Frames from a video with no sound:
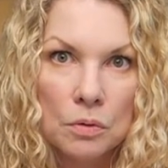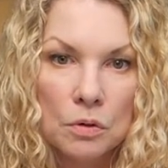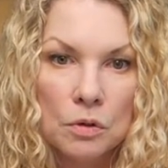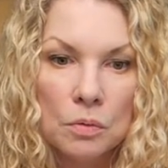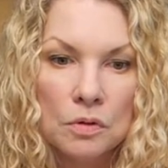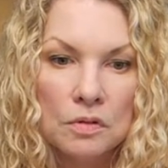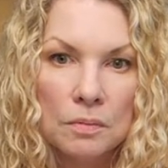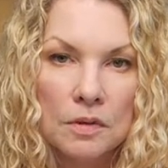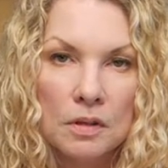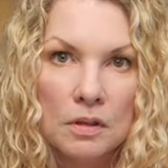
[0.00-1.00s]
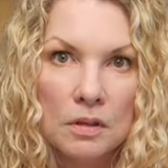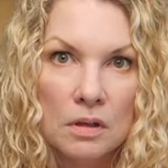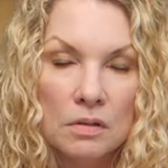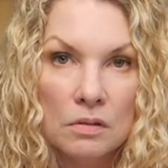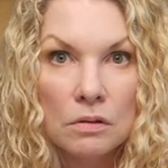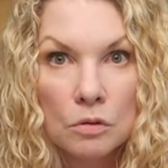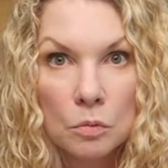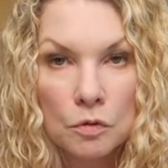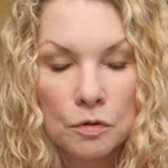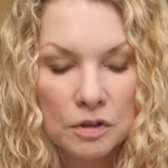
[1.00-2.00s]
or you want something that has a little
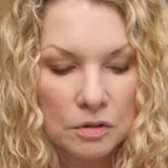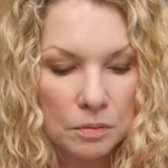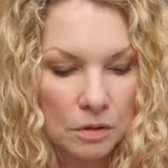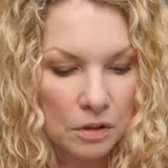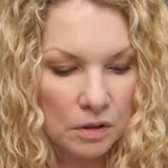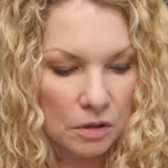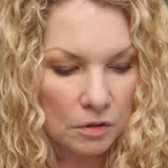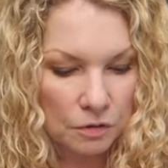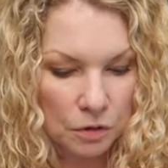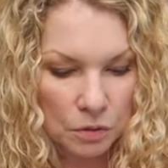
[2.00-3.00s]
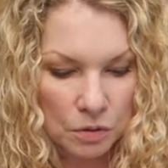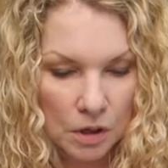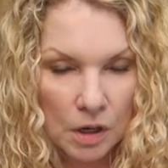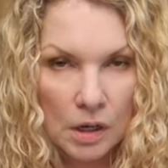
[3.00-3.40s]
more flexibility than a phone